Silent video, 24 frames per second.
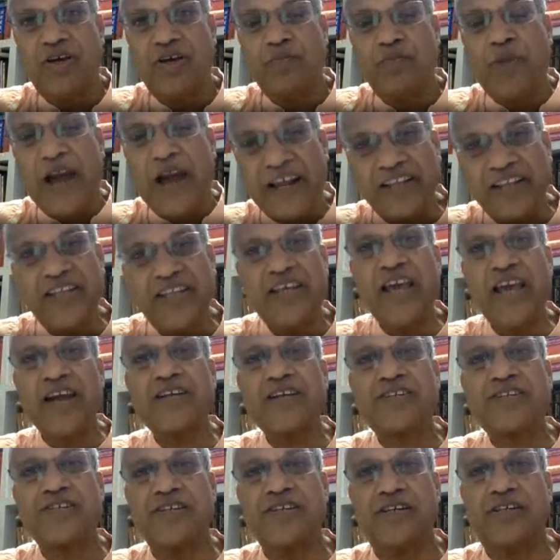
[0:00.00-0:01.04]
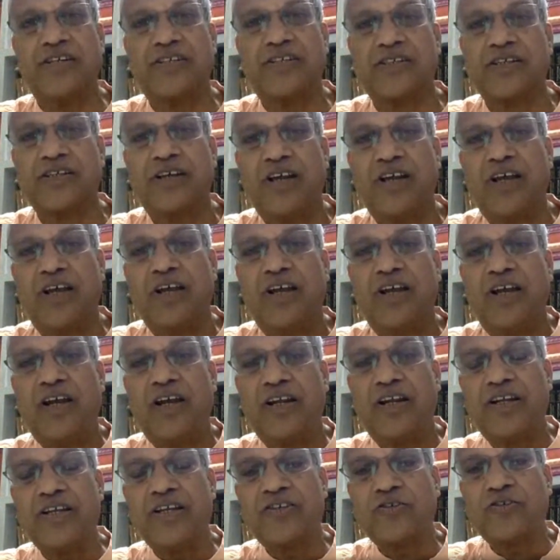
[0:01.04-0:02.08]
by the actors, it
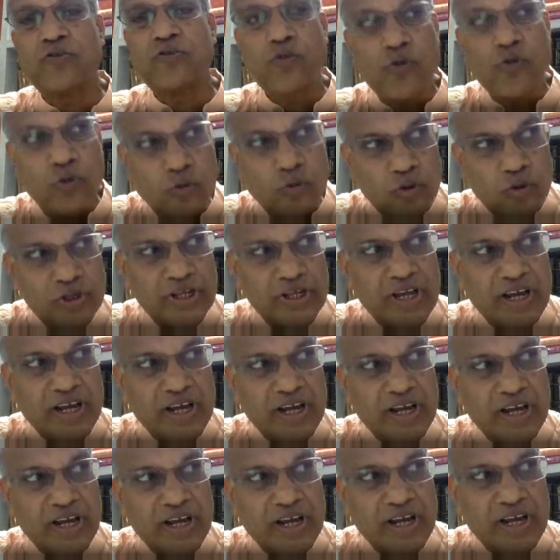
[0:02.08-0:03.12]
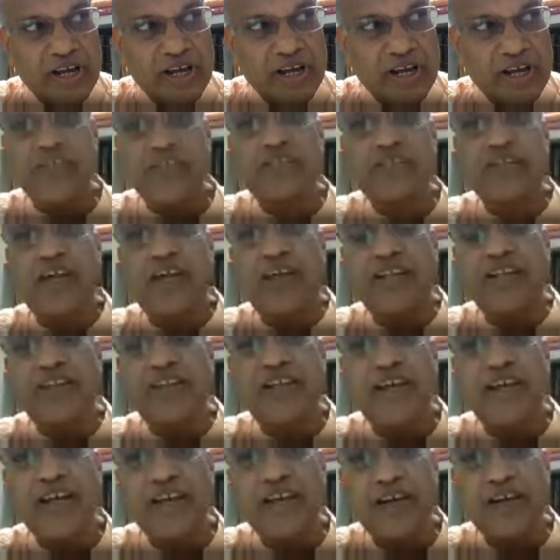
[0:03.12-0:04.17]
is through their actions and
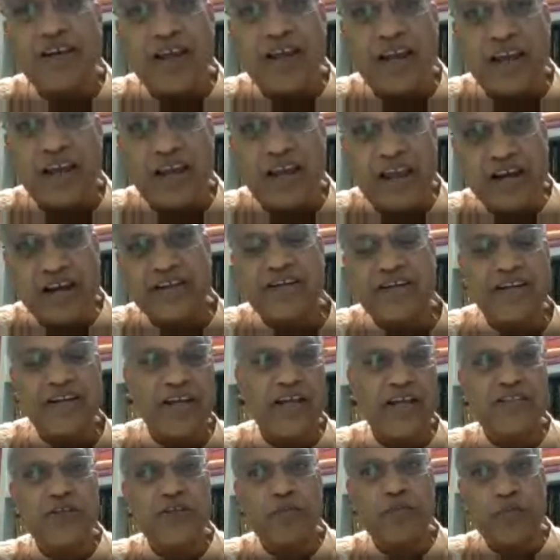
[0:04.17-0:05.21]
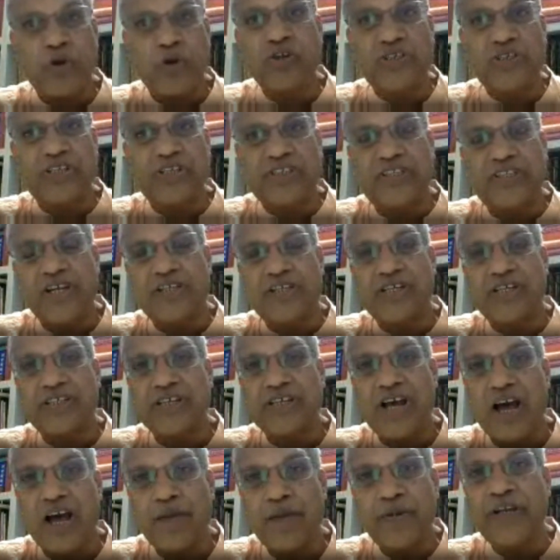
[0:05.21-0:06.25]
their acting as a process, that is
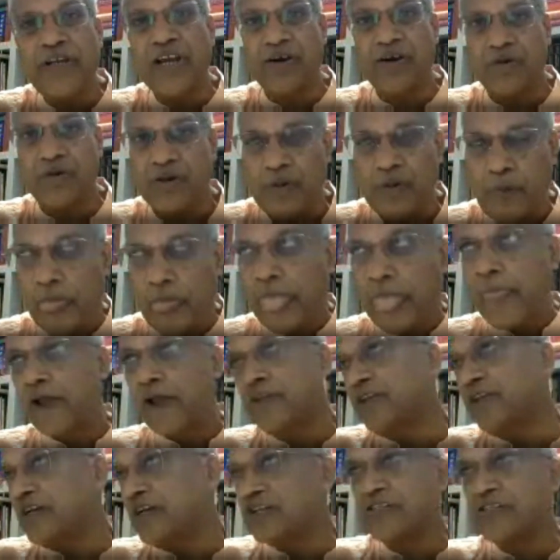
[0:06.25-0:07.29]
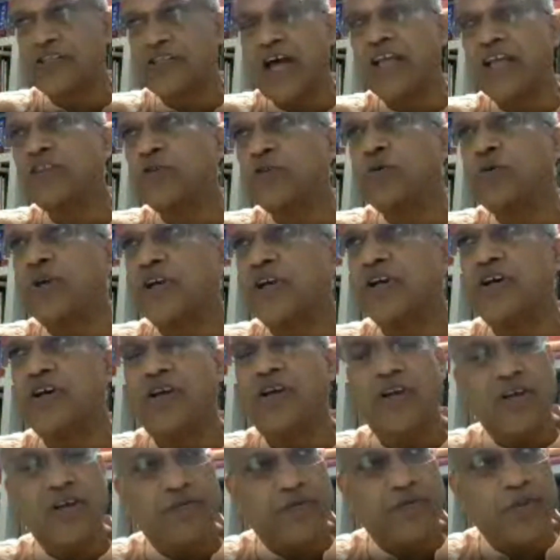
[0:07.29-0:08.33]
Abhinava, their Satvika,
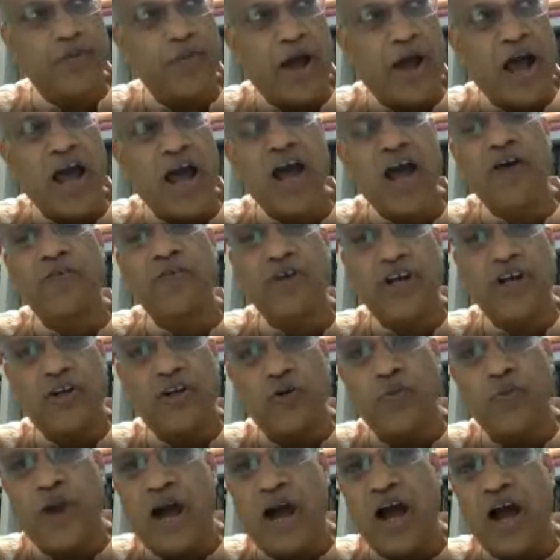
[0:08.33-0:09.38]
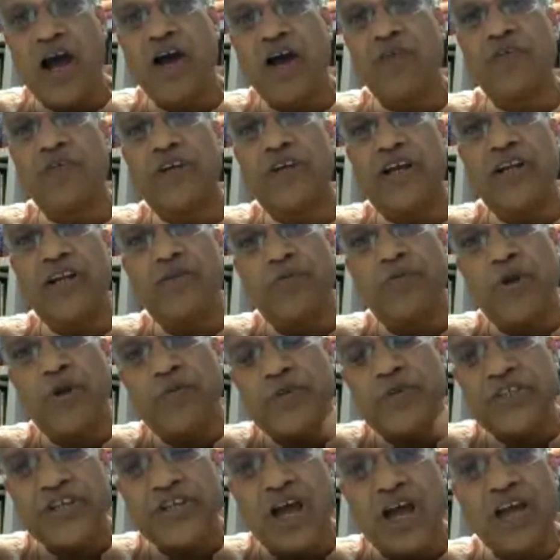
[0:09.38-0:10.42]
Vibhava, Anubhava, and
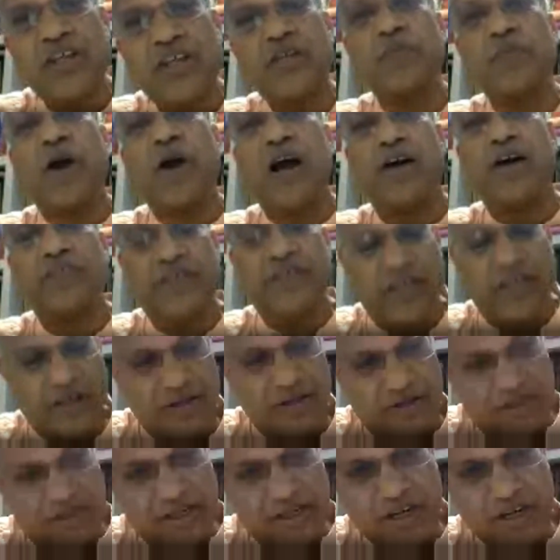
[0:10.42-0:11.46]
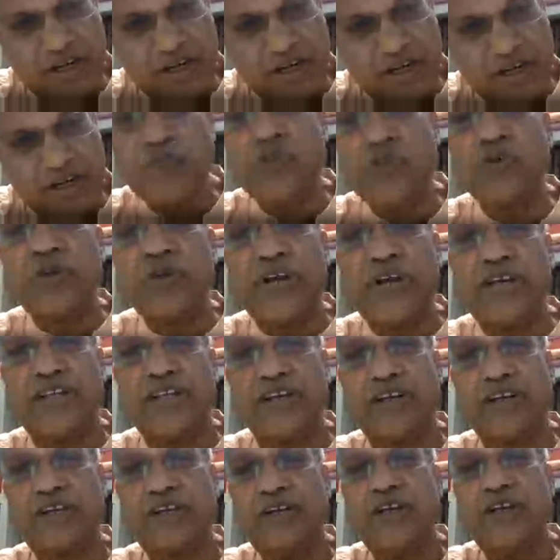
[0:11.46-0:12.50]
Vyavichari Bhava, they come
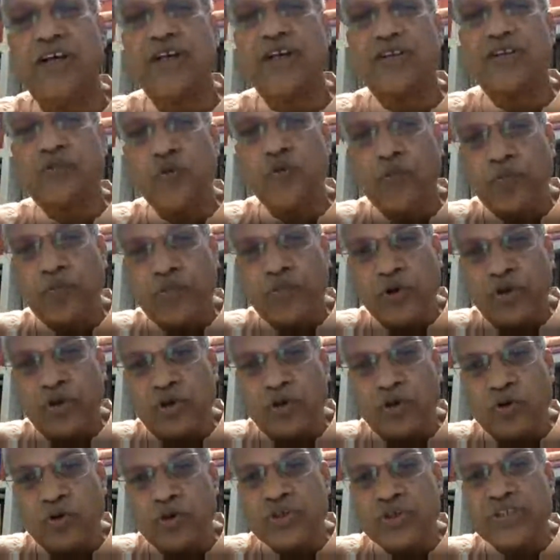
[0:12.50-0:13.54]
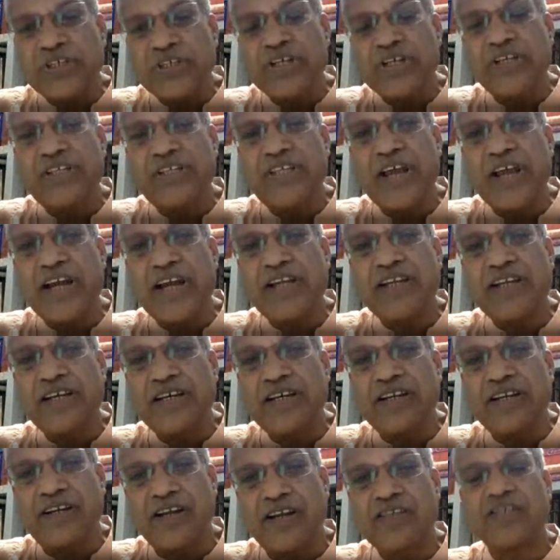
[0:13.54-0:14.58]
together to produce that
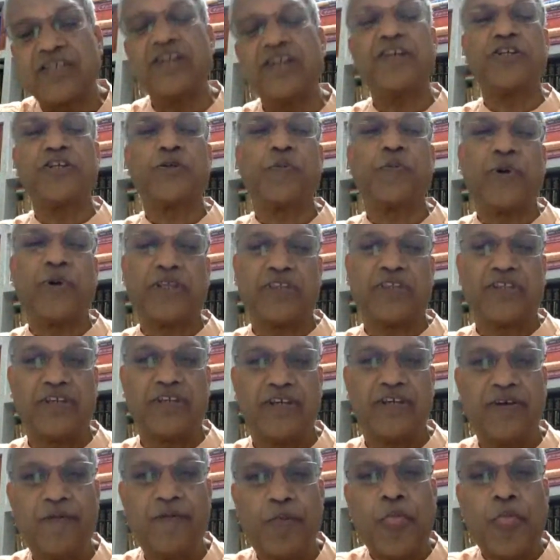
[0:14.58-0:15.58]
Rasanishpatti,